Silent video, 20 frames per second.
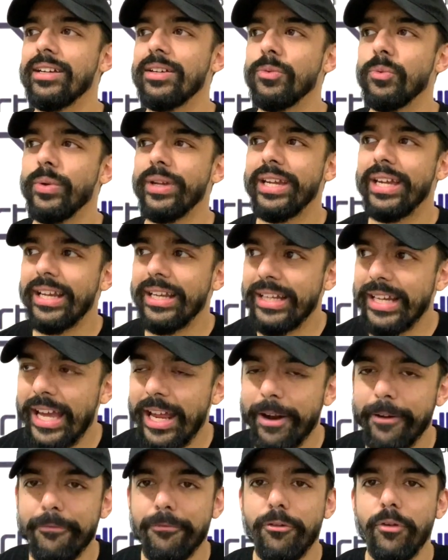we can
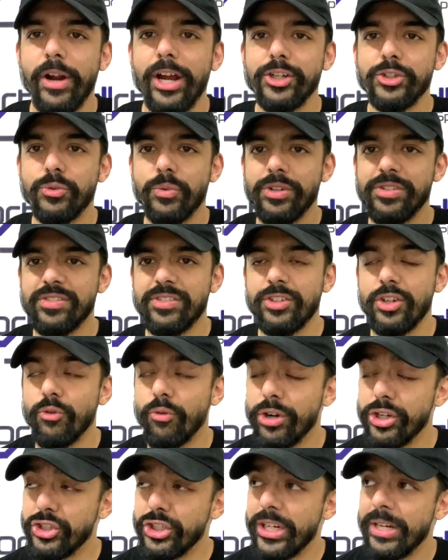get a fresh
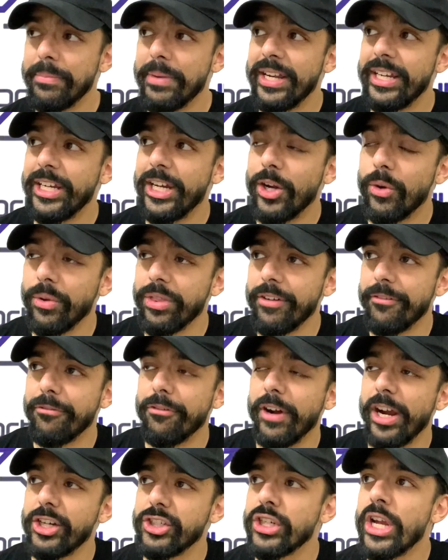regime in here with a
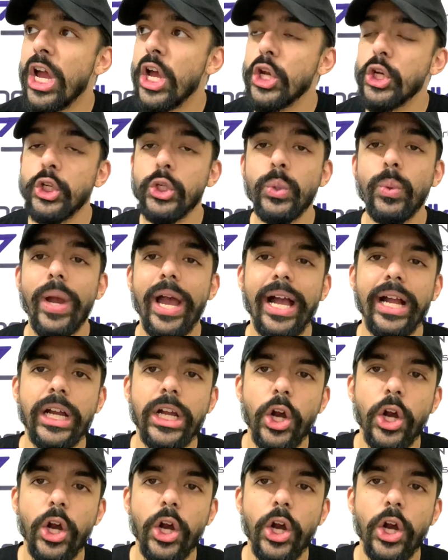fresh new head